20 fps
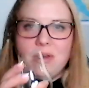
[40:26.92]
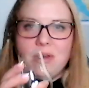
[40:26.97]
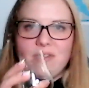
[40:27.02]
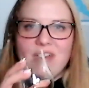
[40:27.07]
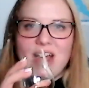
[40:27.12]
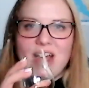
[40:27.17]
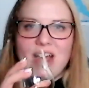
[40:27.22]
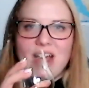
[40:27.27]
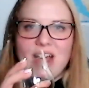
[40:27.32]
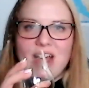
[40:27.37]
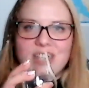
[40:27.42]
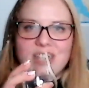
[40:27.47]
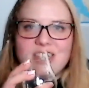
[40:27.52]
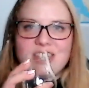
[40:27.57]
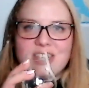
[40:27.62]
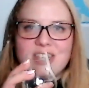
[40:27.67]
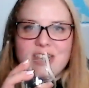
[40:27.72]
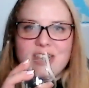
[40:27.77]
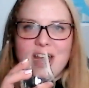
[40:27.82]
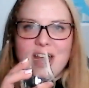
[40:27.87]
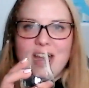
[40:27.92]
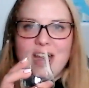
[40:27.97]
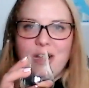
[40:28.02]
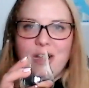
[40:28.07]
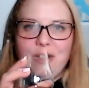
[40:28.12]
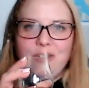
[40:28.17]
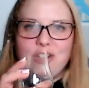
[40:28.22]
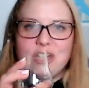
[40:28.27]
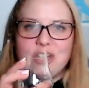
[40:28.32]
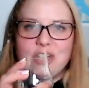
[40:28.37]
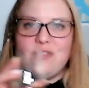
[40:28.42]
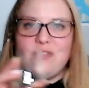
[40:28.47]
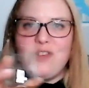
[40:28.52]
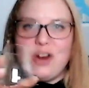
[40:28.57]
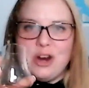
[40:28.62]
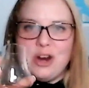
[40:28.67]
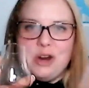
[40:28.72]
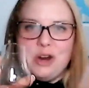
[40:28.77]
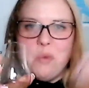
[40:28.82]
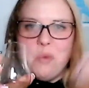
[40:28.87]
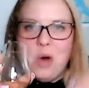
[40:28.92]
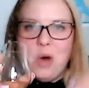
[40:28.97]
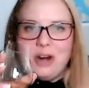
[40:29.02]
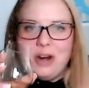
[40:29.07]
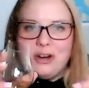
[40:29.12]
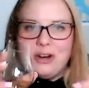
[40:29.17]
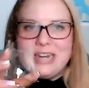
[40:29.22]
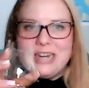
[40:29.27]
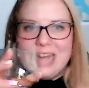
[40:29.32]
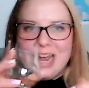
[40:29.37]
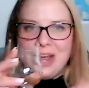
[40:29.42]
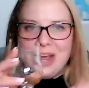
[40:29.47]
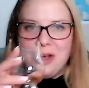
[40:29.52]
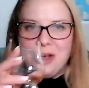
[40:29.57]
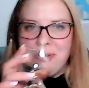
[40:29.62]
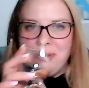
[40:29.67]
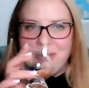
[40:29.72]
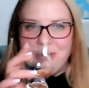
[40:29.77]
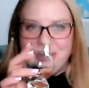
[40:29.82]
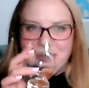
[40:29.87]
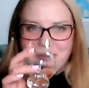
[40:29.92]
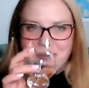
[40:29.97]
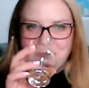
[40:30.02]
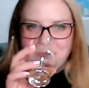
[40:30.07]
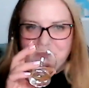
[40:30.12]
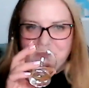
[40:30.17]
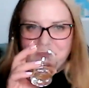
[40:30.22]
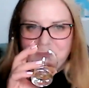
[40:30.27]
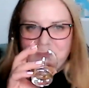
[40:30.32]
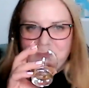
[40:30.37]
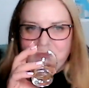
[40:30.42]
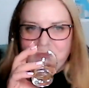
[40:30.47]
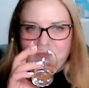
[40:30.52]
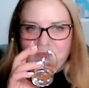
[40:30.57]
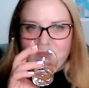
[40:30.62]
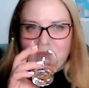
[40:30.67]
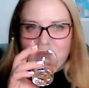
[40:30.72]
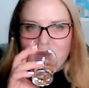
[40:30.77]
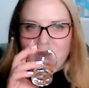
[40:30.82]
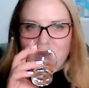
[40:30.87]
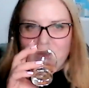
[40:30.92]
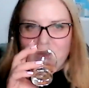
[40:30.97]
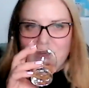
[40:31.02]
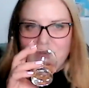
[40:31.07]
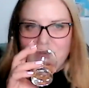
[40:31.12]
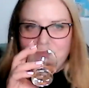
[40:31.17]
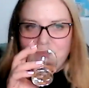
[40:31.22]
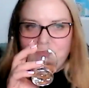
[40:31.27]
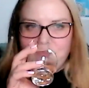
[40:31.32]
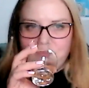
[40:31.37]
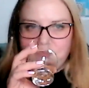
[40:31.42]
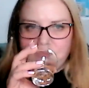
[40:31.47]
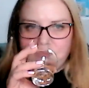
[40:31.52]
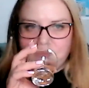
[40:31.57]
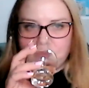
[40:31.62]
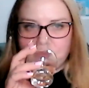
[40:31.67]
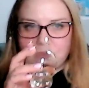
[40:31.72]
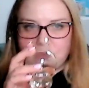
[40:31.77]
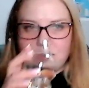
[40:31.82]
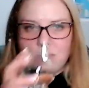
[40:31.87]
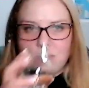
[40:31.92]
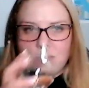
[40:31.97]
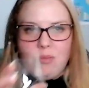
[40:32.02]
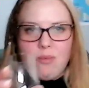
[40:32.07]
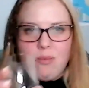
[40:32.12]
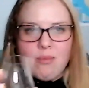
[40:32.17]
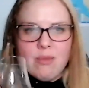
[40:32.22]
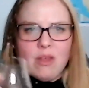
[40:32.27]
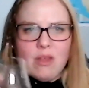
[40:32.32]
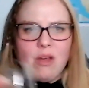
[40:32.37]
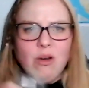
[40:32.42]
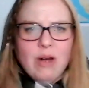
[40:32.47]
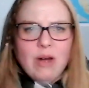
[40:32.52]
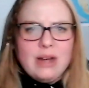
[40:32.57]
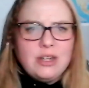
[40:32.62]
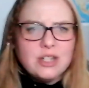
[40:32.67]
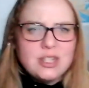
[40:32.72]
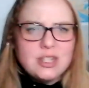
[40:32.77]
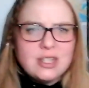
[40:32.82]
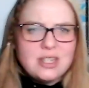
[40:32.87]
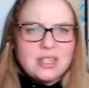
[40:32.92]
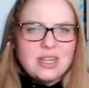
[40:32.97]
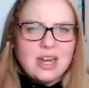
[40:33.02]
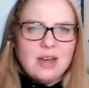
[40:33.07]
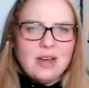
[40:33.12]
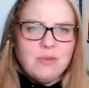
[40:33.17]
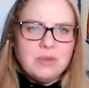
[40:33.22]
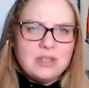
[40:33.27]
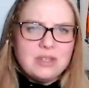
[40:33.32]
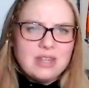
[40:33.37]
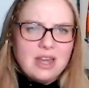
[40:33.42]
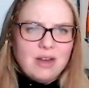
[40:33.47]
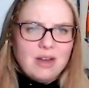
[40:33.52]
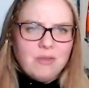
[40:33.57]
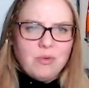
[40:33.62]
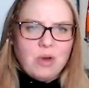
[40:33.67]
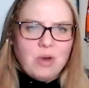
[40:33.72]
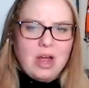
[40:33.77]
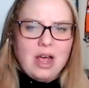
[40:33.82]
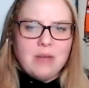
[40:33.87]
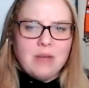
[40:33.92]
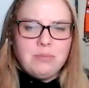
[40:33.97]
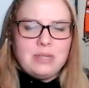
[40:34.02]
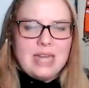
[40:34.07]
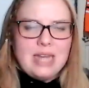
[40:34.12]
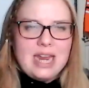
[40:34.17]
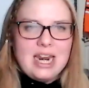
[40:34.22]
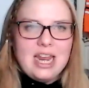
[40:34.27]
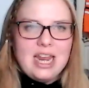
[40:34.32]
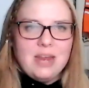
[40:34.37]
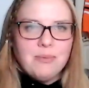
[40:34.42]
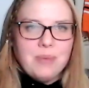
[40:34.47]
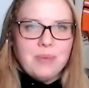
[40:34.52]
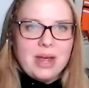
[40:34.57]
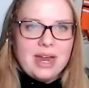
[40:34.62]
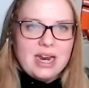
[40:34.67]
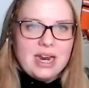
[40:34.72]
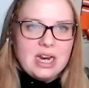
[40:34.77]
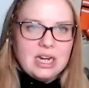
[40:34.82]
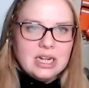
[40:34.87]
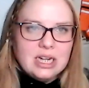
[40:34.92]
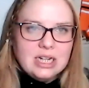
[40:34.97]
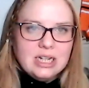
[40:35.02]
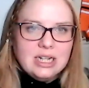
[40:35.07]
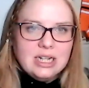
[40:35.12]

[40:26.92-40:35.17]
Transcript: violet style yeah. very watered down um oh i just i hmm. was mm. updating my